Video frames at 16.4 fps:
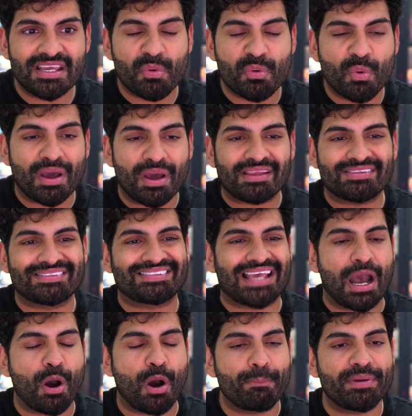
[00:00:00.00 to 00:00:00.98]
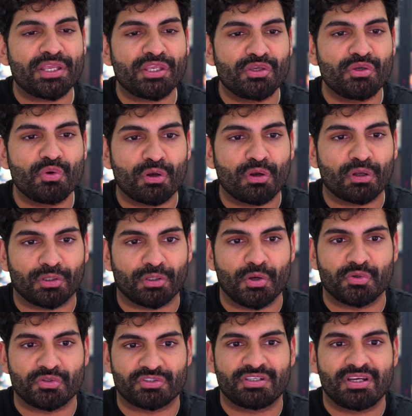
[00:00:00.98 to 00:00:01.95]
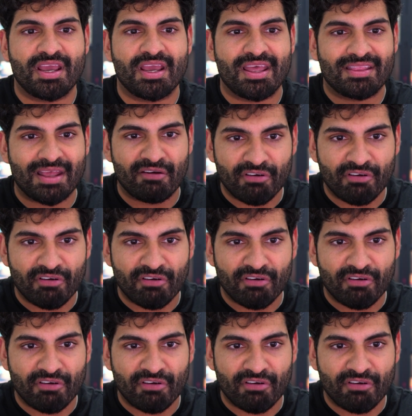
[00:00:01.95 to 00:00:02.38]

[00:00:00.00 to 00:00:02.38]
what is helping you close. And